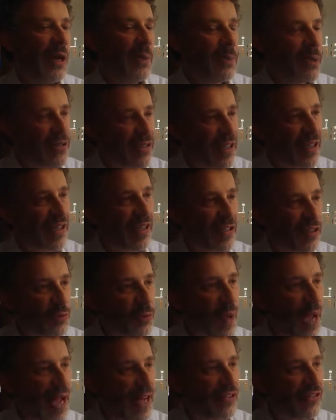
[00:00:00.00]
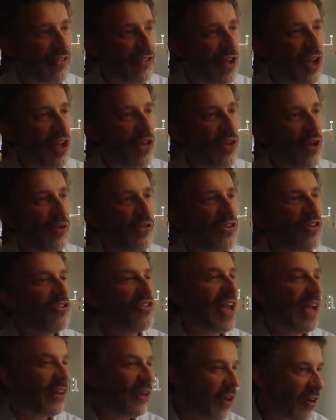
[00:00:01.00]
particularly spans those
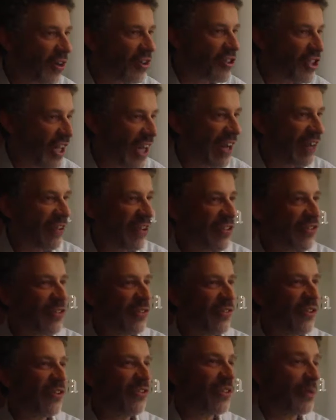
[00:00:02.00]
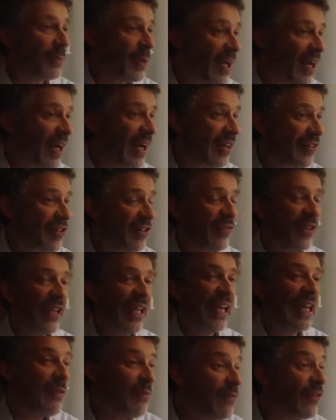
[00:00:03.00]
technology areas of the suppliers of
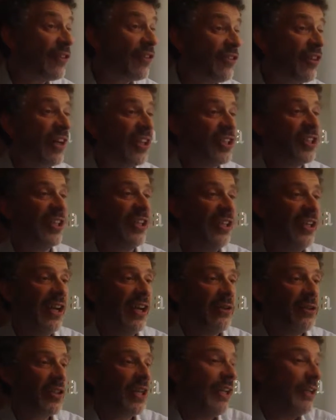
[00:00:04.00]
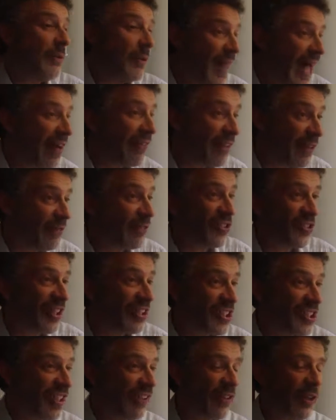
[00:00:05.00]
the infrastructure, which clearly without the
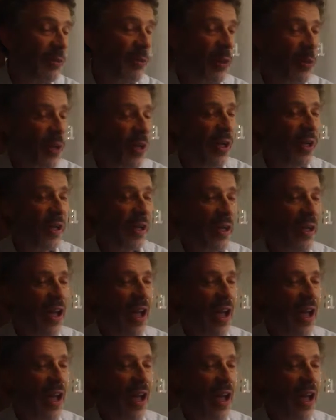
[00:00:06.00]
infrastructure nothing will work.